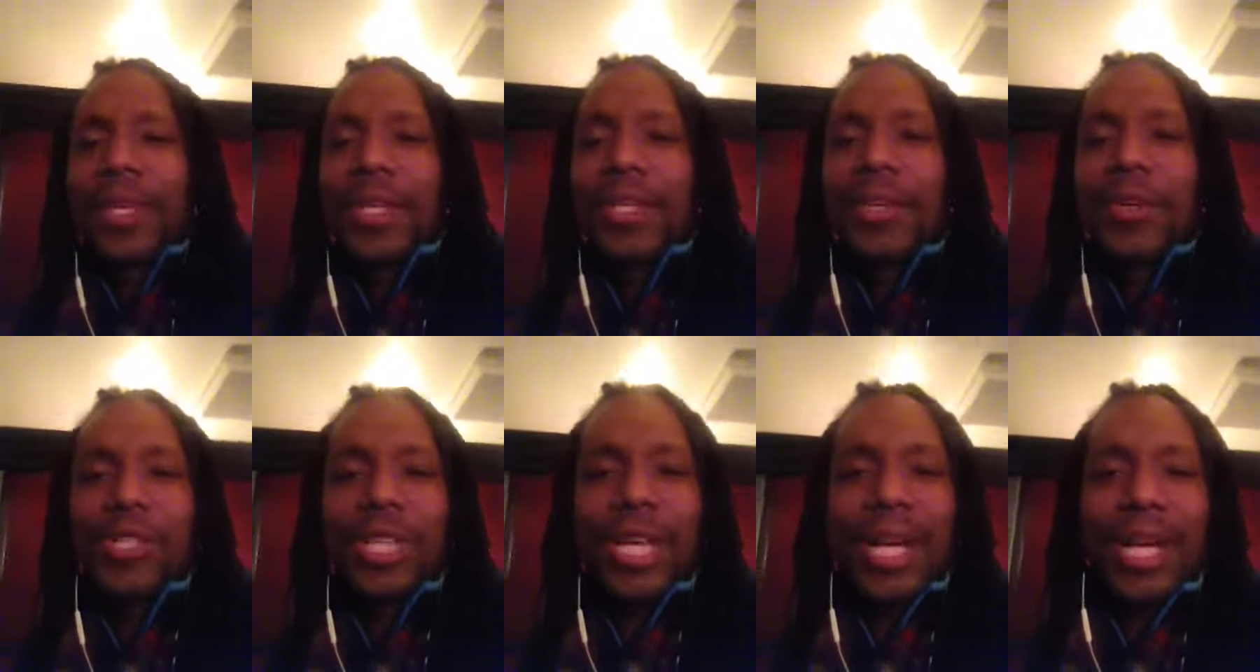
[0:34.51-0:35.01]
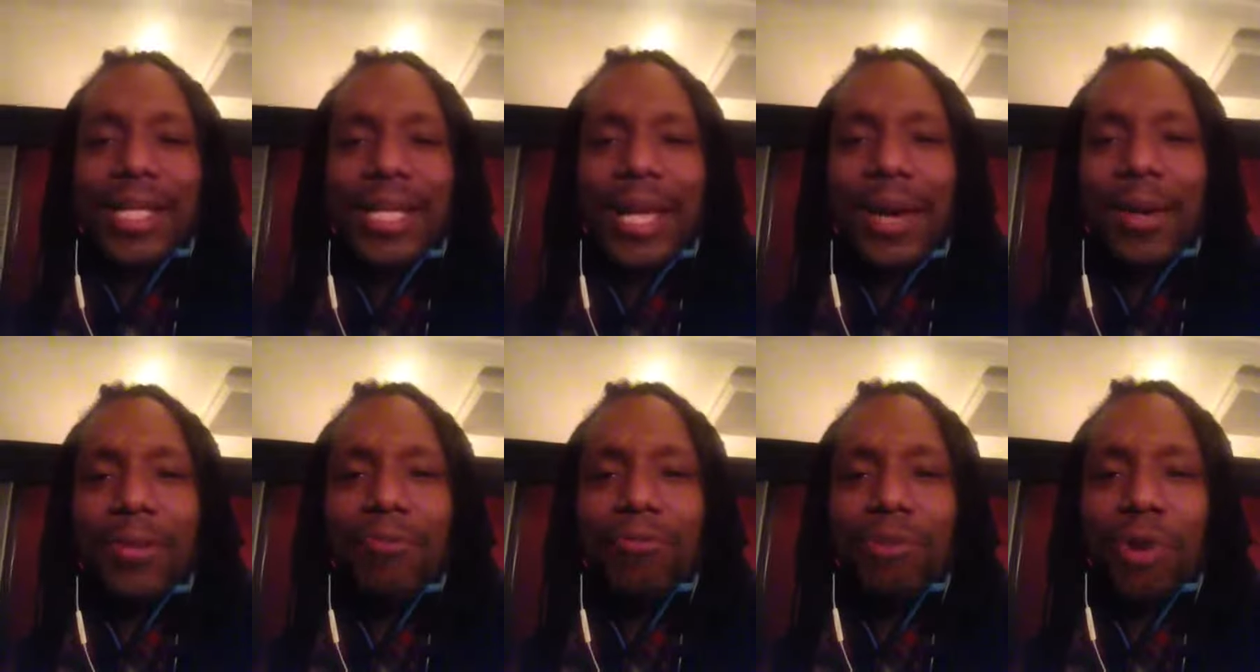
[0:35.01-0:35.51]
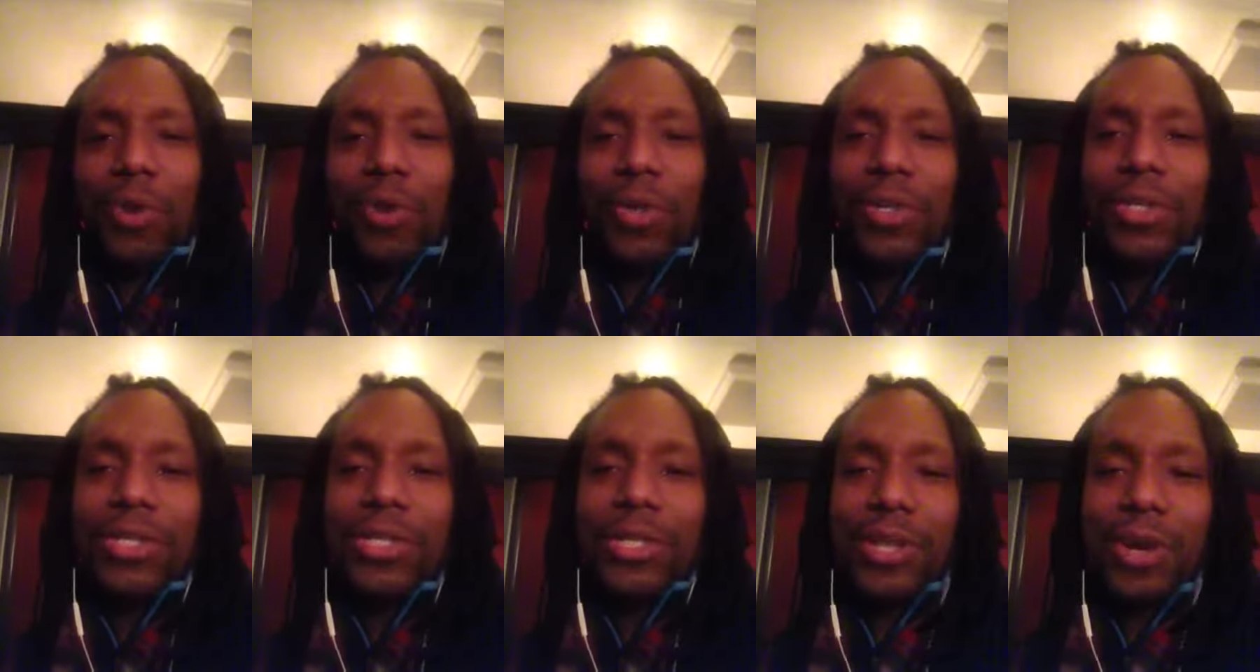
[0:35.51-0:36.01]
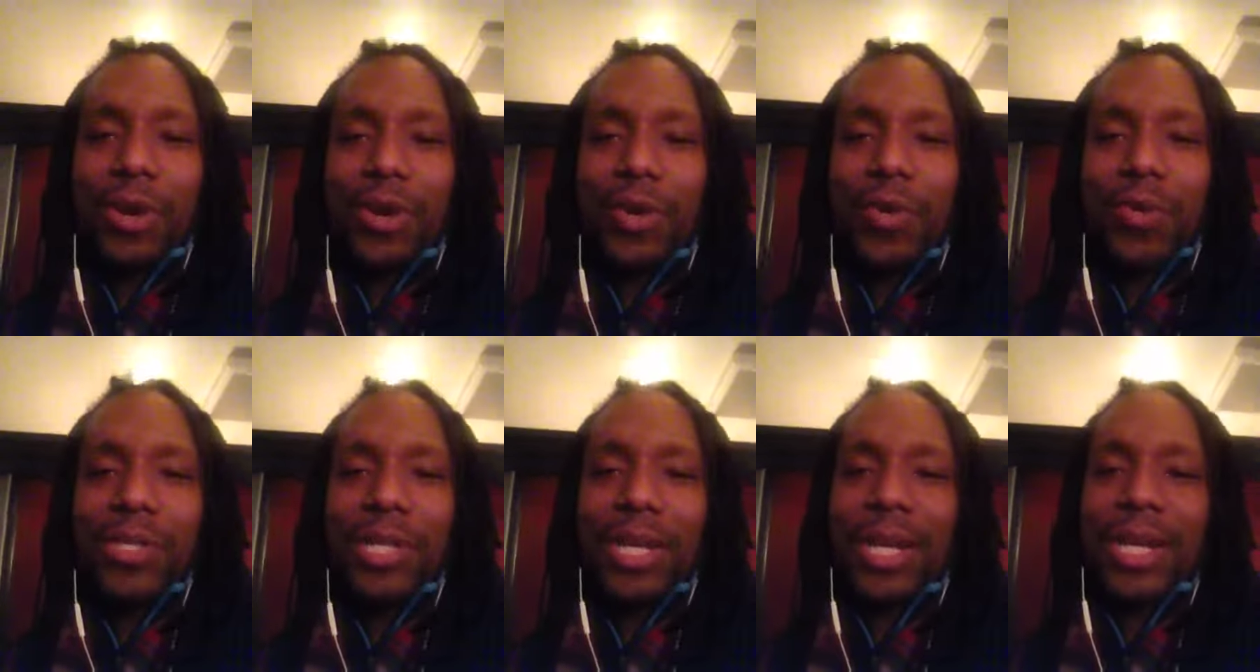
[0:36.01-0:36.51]
You know, check us out in Rolling
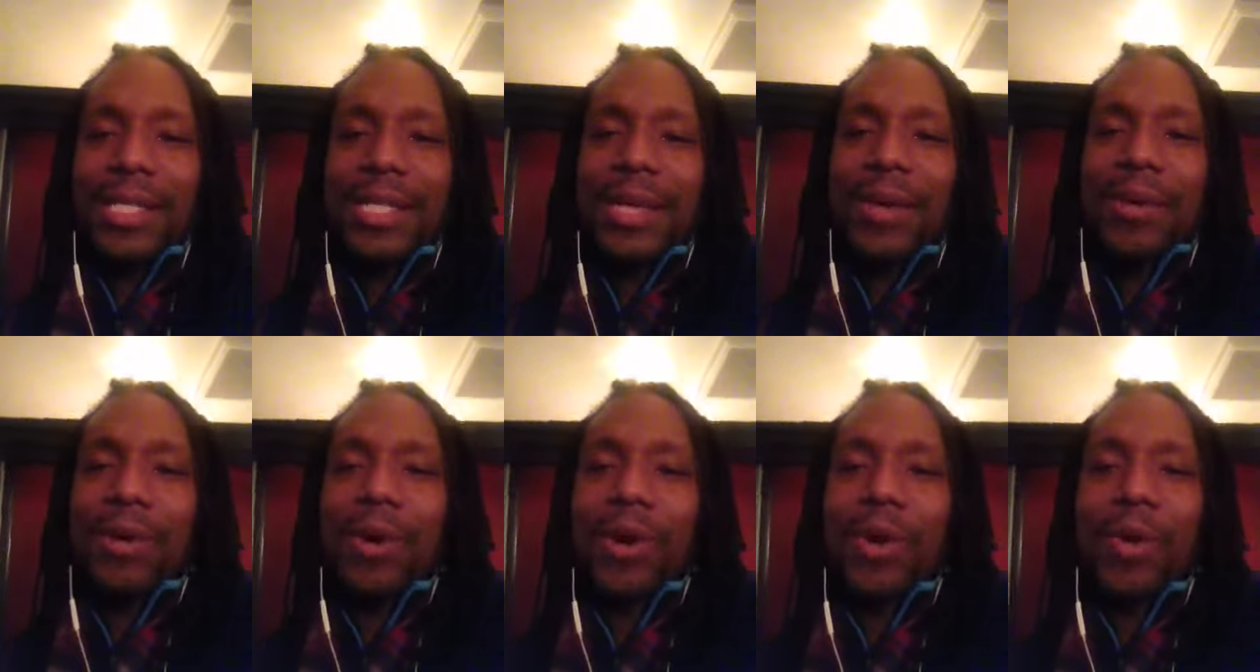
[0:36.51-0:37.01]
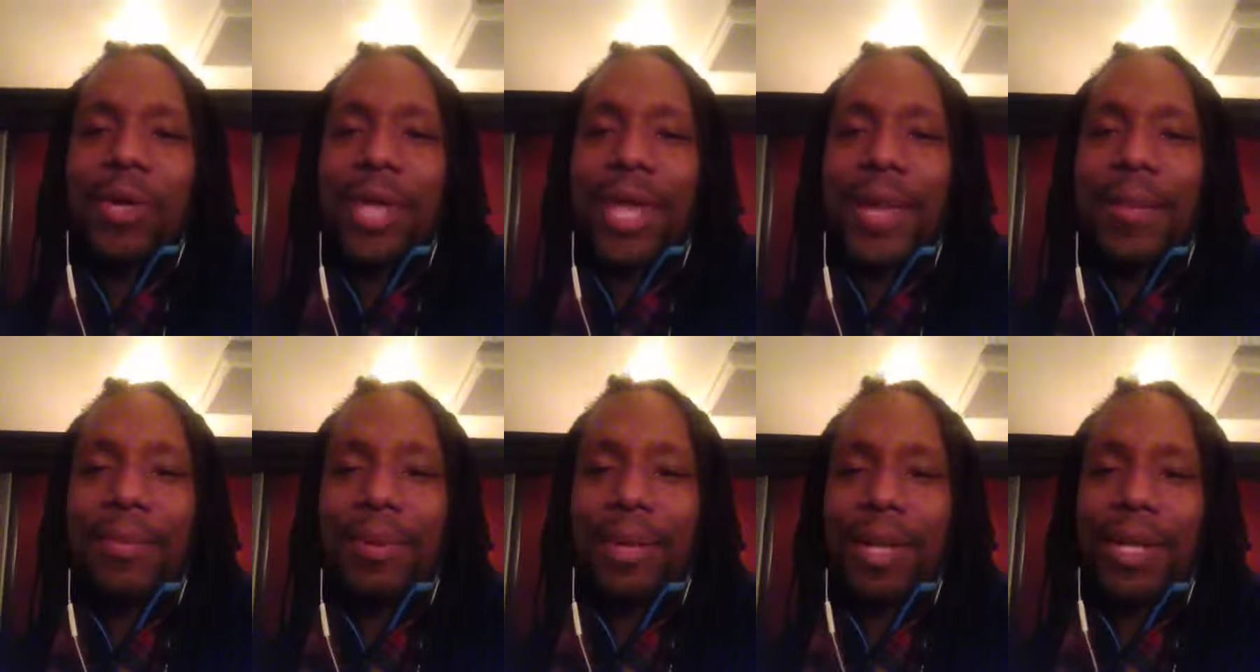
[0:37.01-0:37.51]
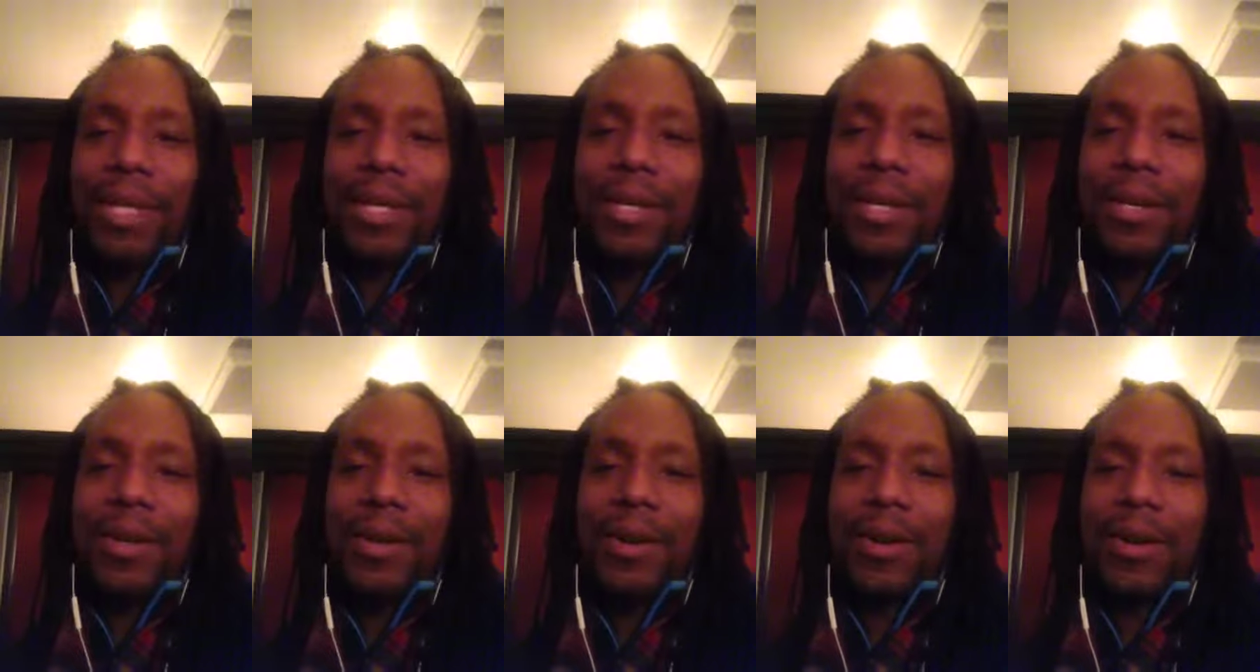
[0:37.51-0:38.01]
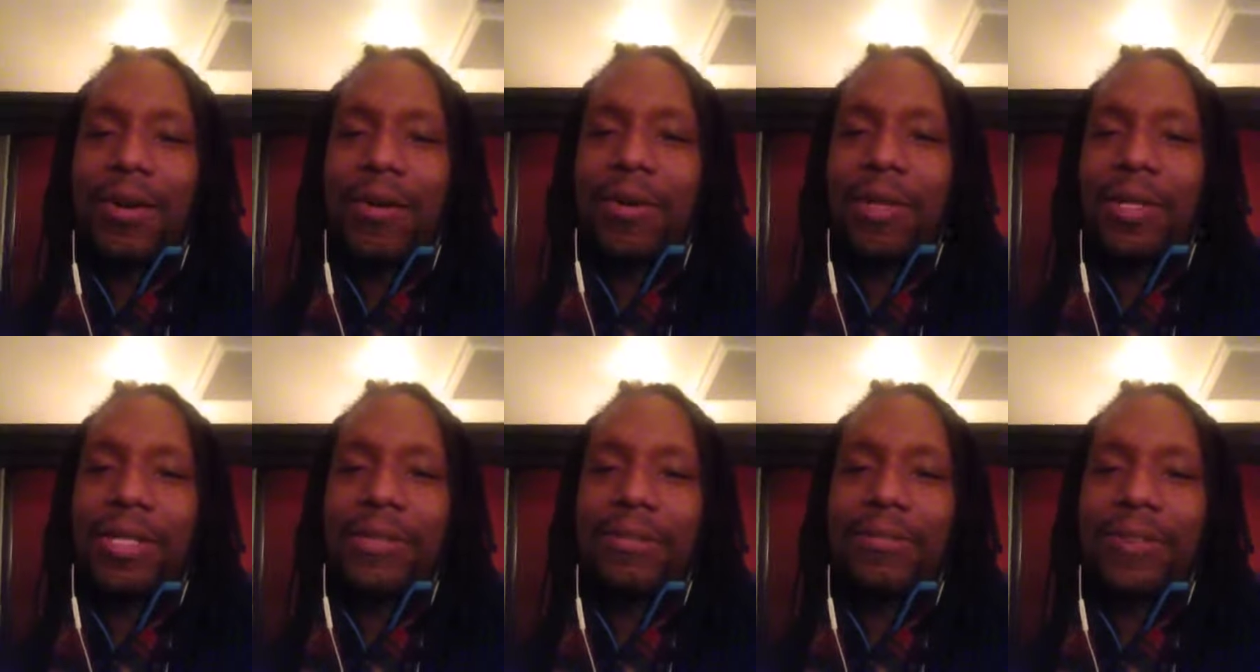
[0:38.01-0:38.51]
Stone. Check us out on Okayplayer. All
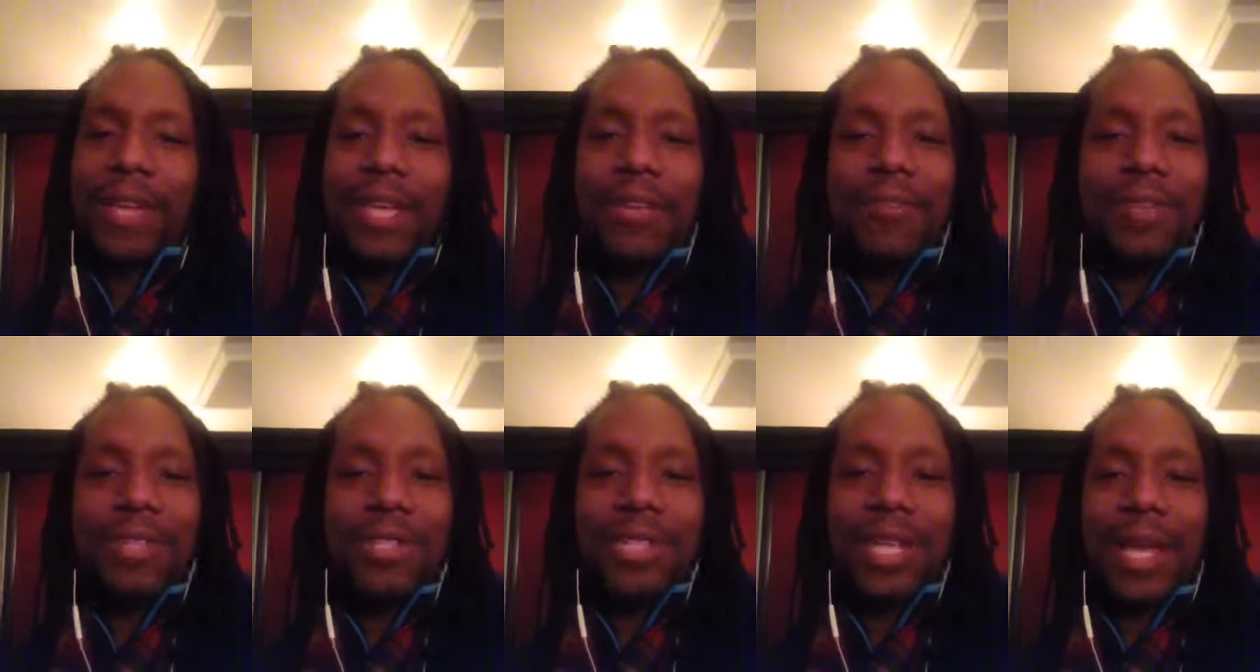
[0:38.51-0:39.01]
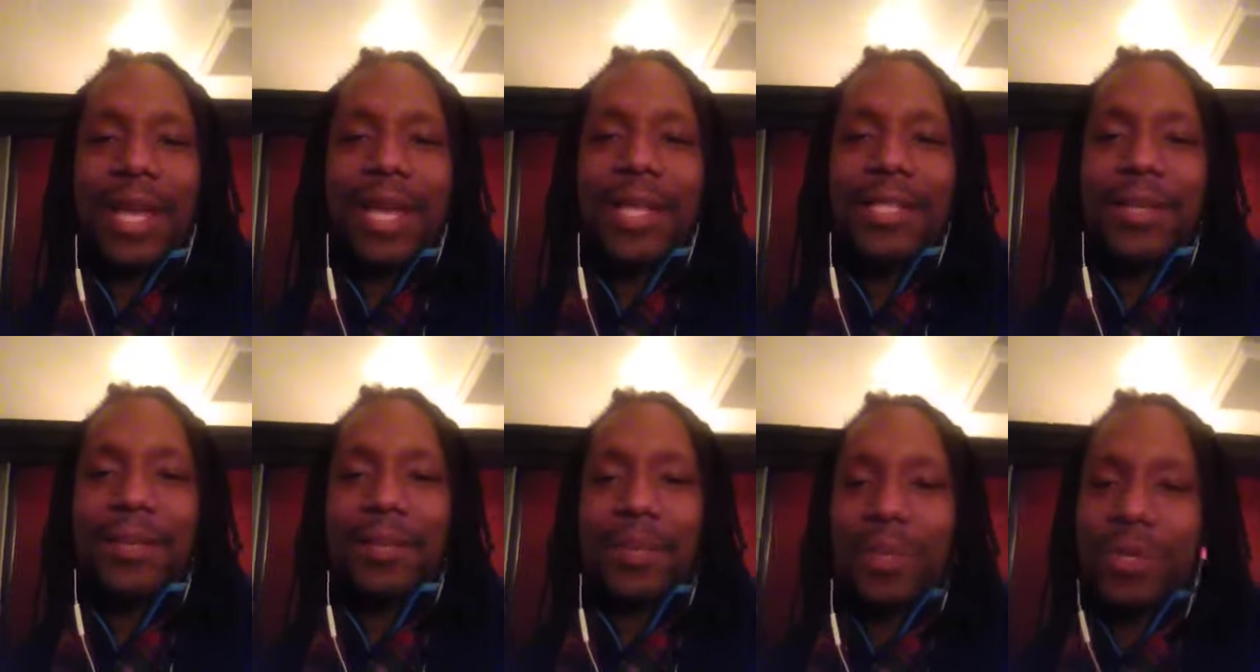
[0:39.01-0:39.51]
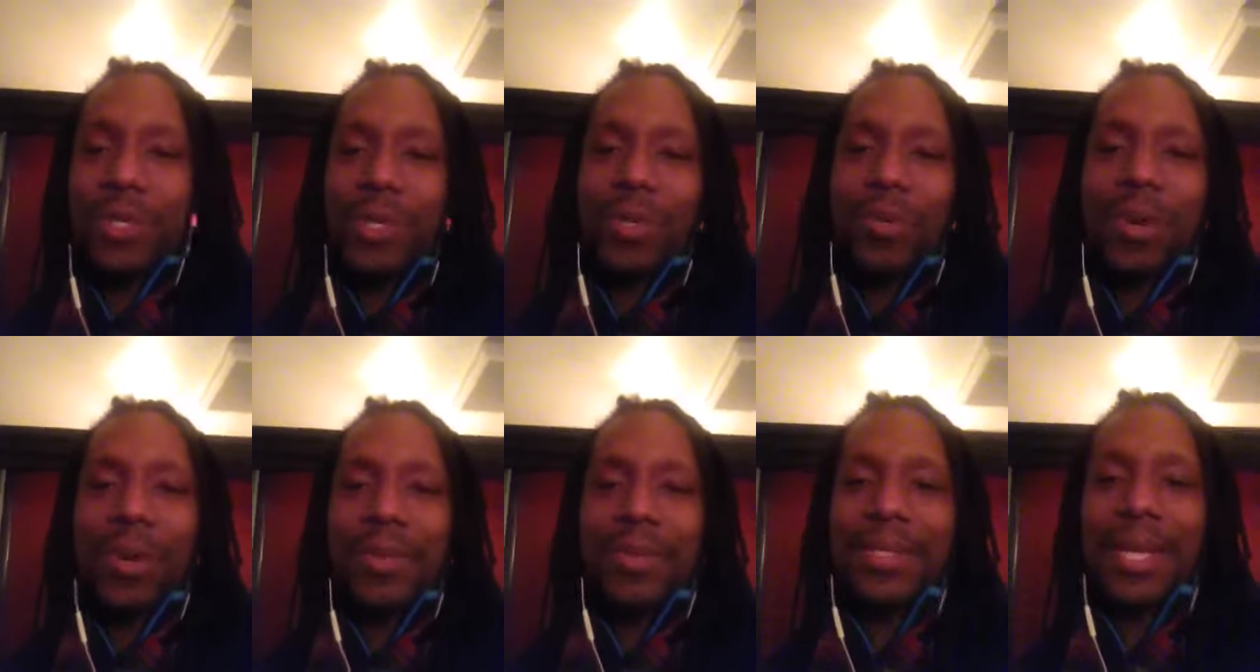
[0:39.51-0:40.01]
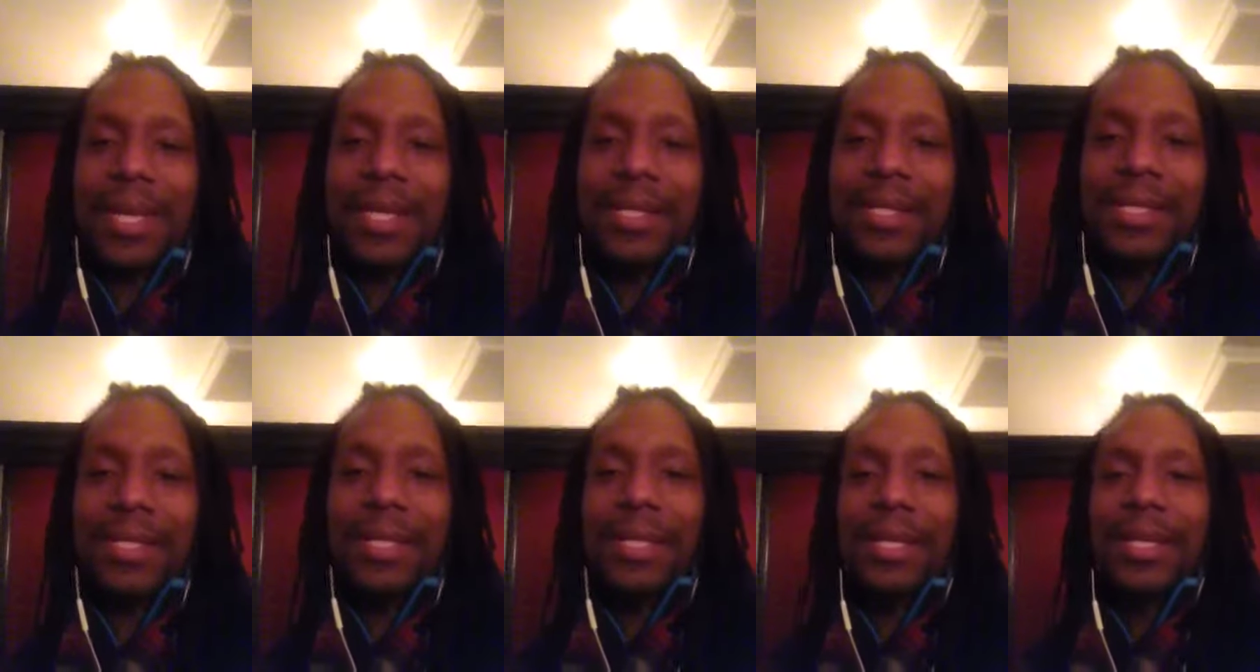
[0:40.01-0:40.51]
of your favorite jazz and music
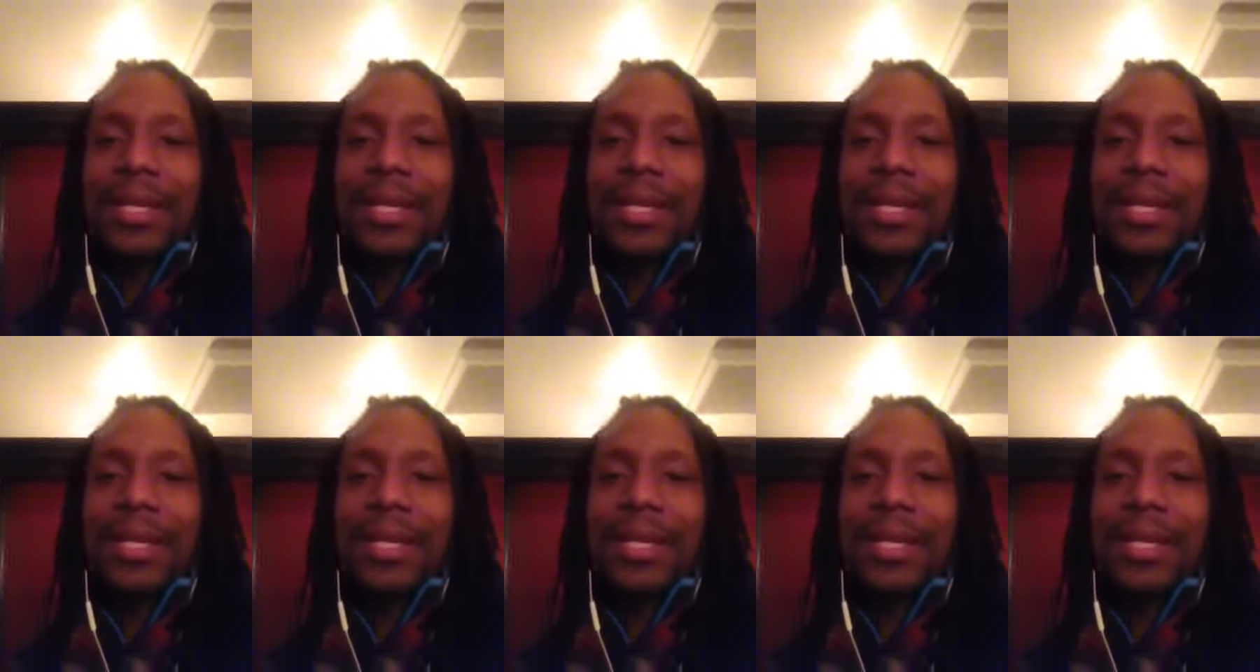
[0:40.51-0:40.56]
websites.